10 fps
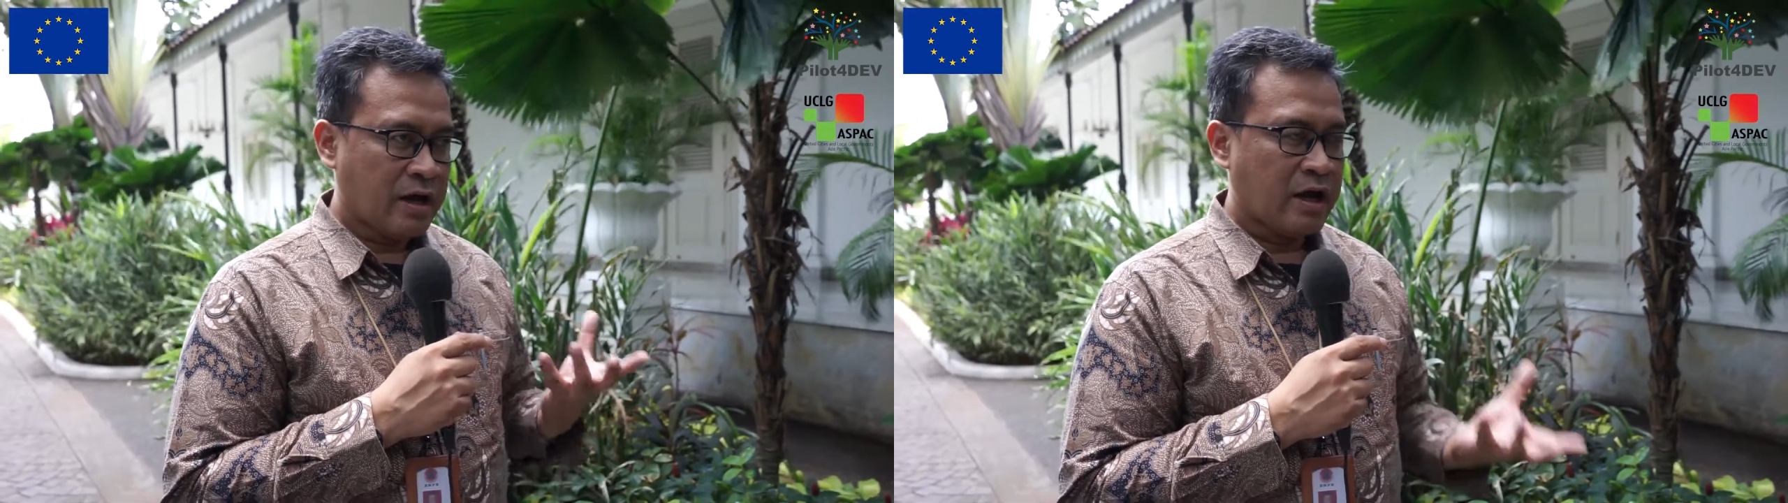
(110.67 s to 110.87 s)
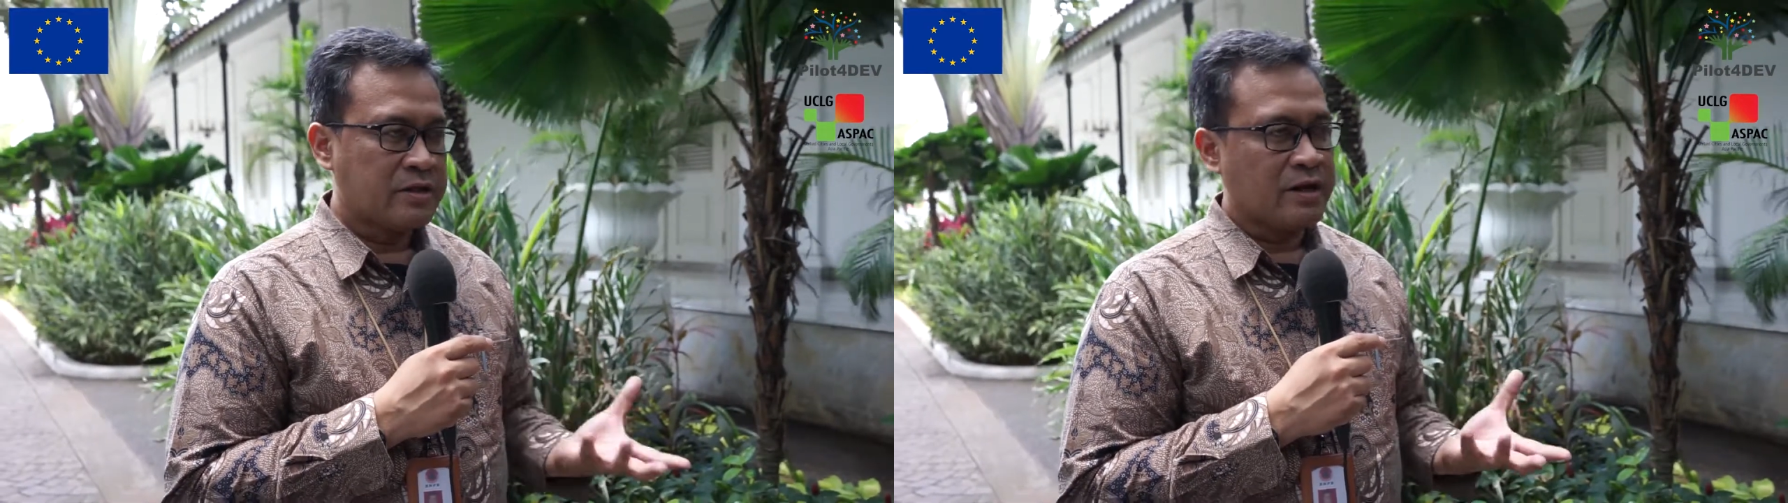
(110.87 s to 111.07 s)

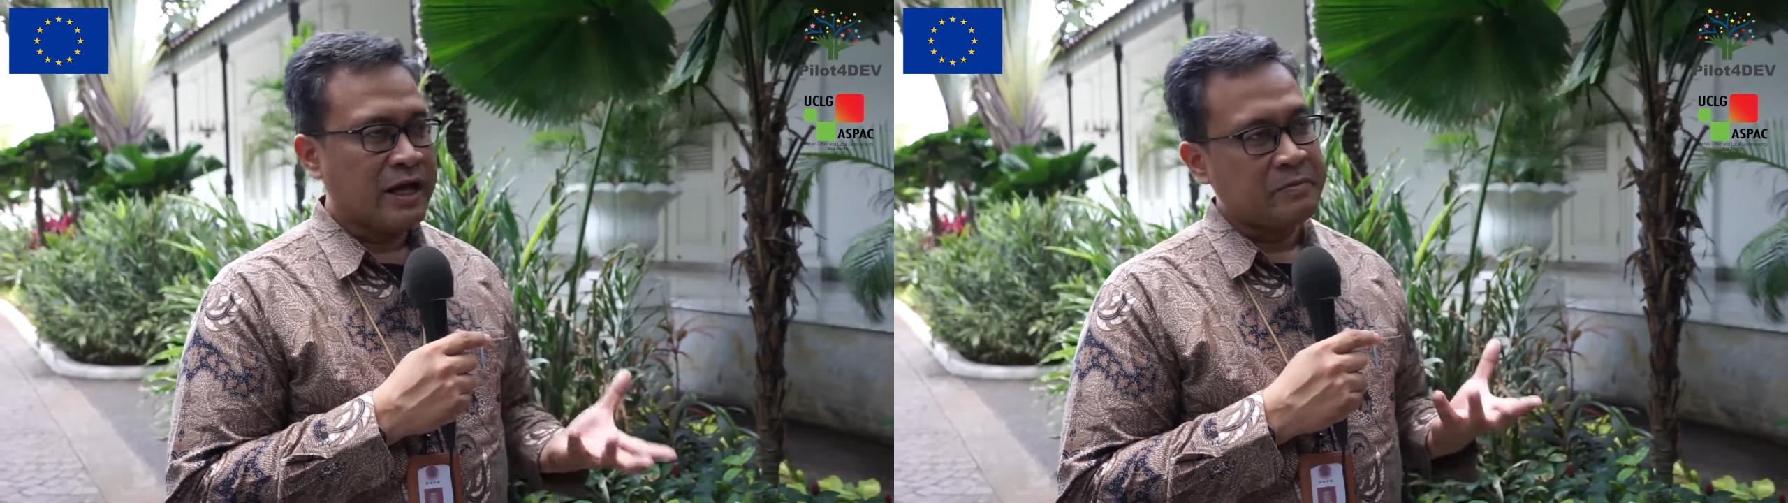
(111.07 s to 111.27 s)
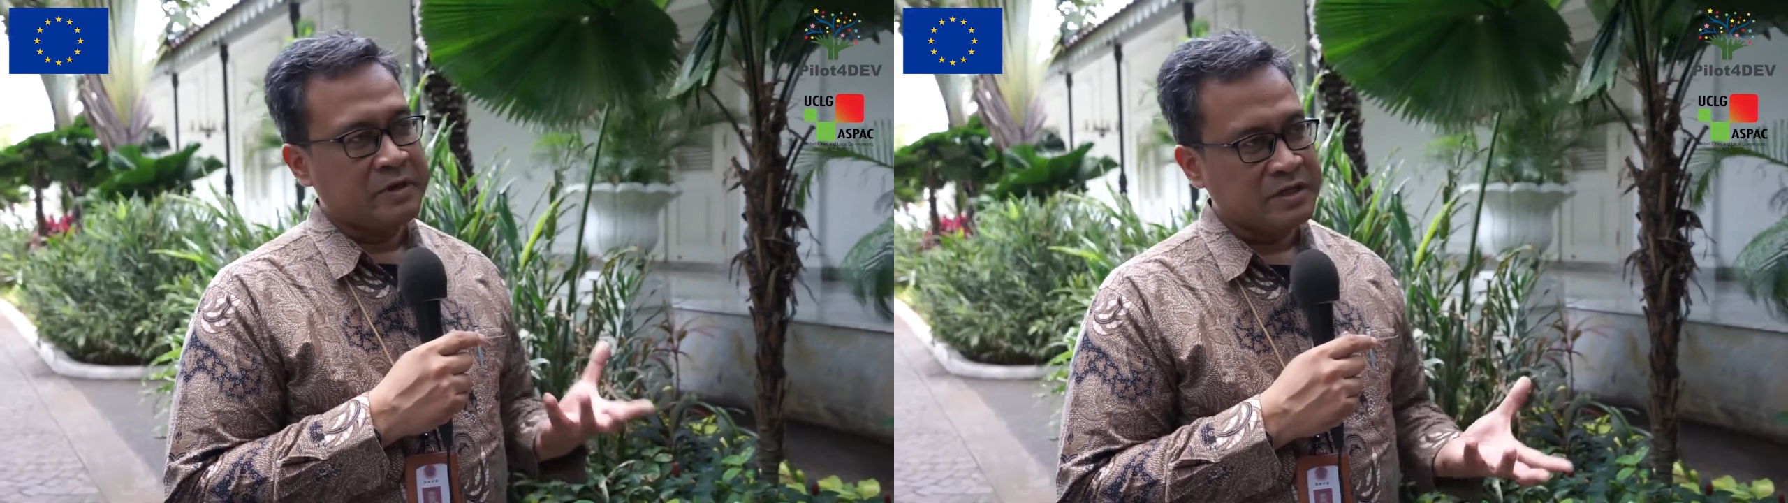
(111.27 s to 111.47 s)
other
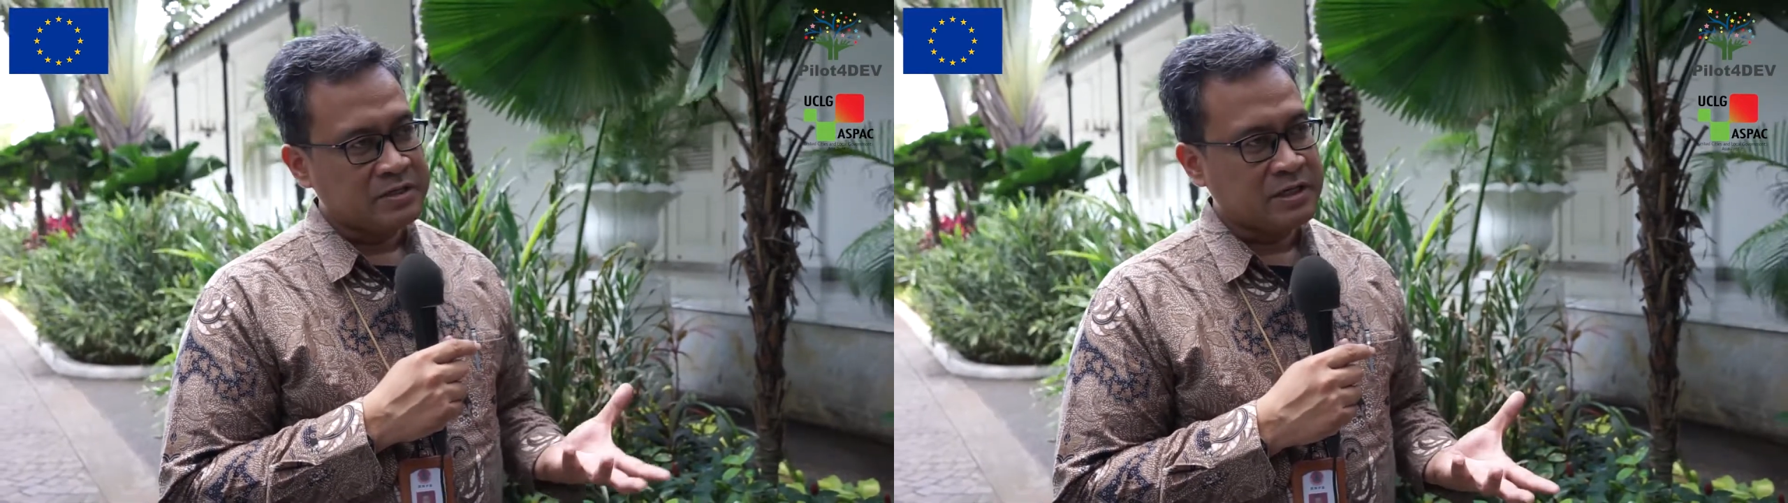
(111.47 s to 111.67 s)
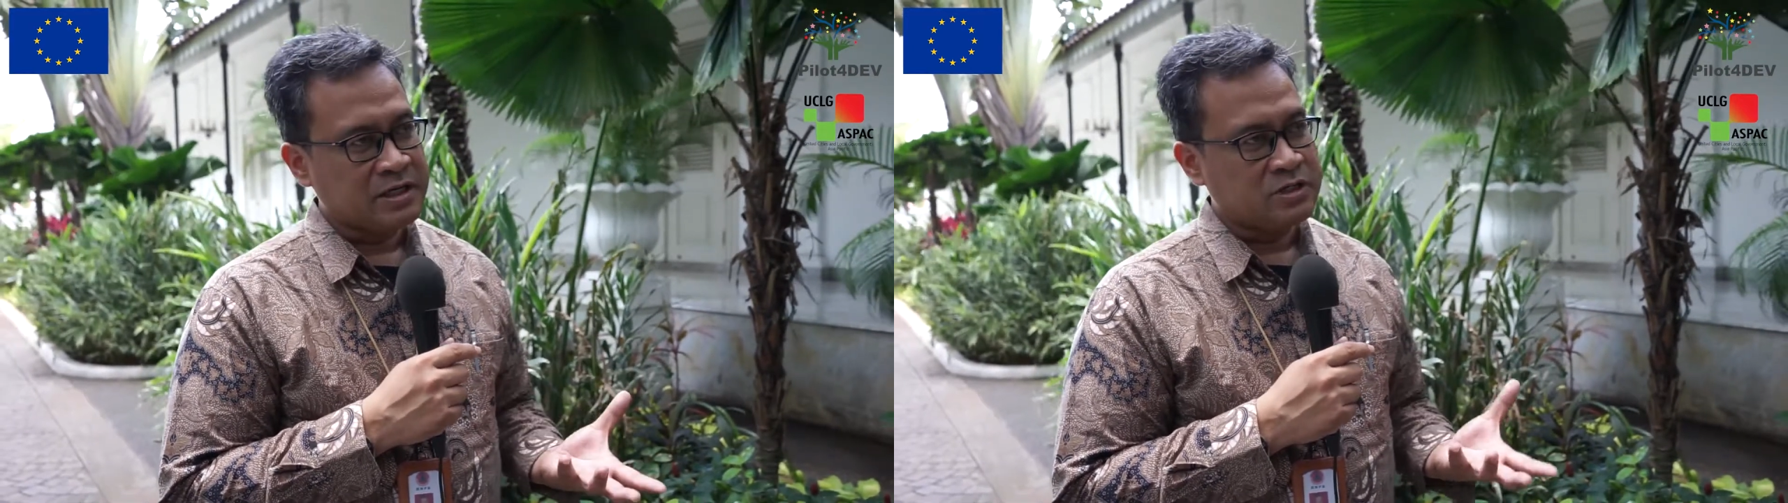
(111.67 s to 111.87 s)
line
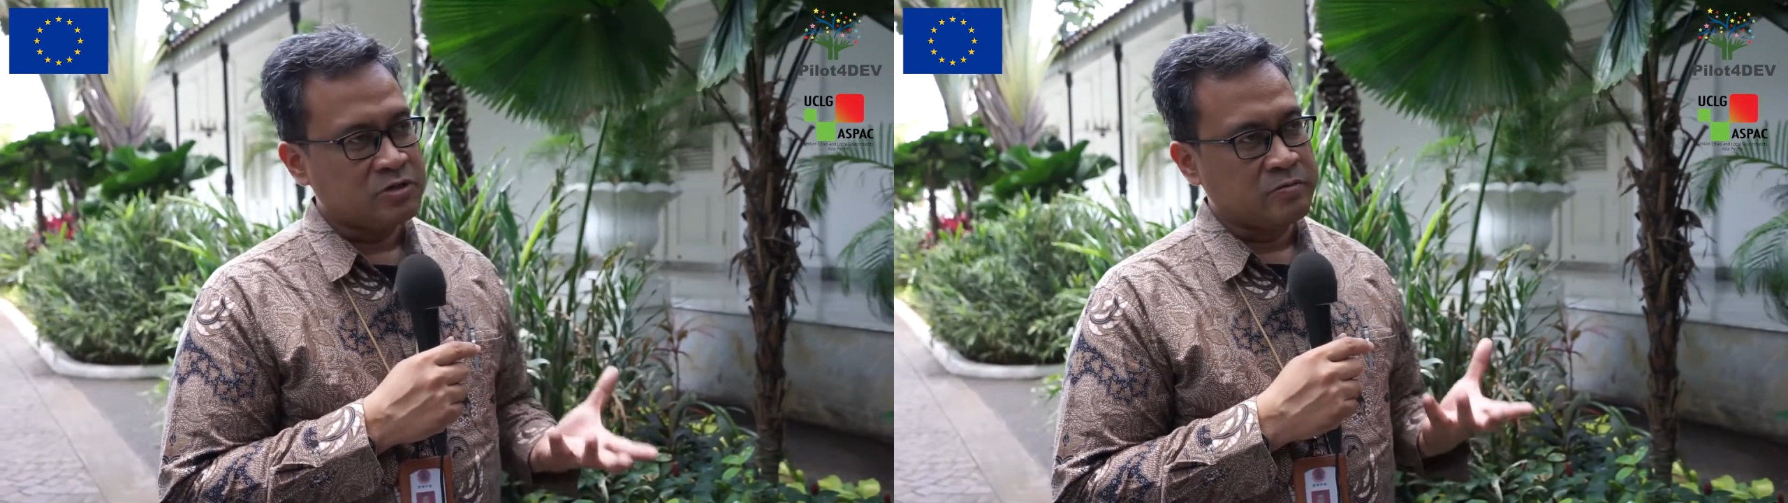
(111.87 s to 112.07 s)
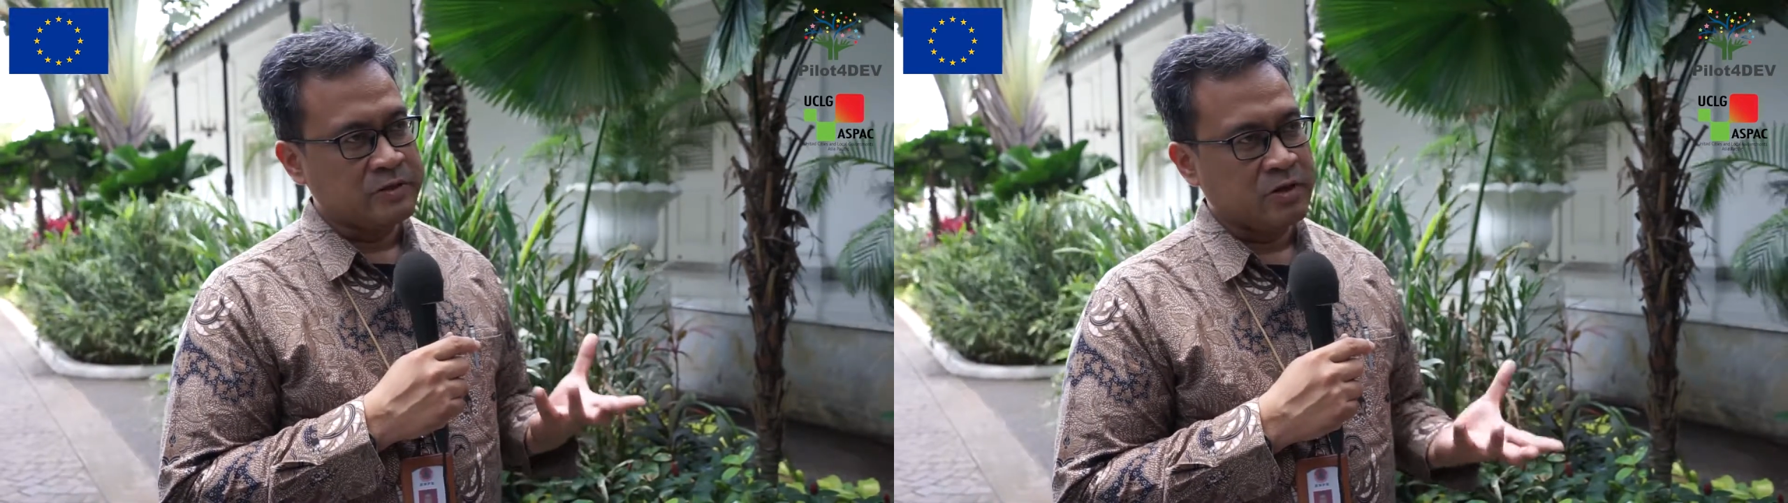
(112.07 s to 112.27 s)
ministry should be